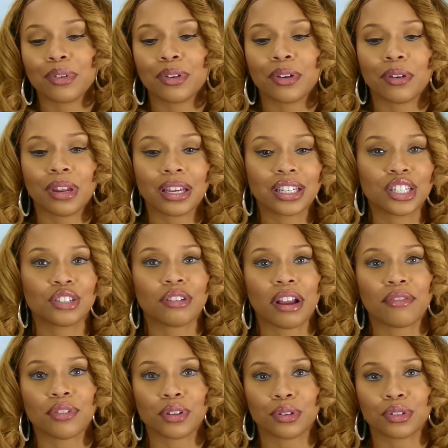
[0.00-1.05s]
Lucky
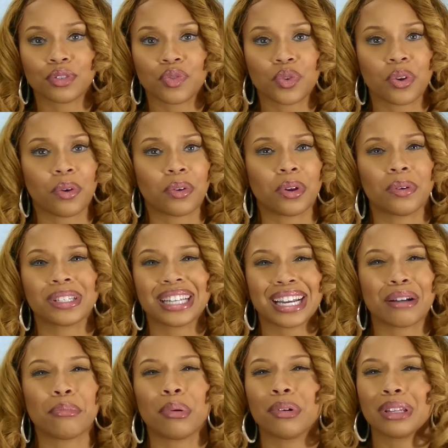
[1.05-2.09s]
Strike, for those of you who don't know, it's
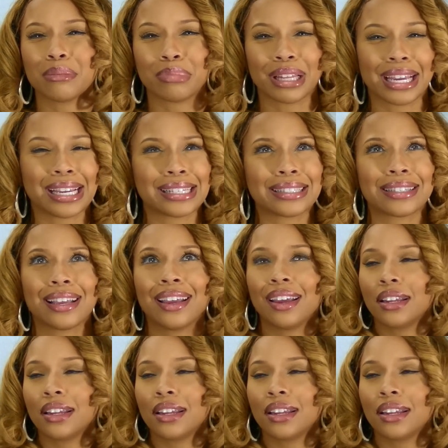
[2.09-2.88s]
like a bowling place.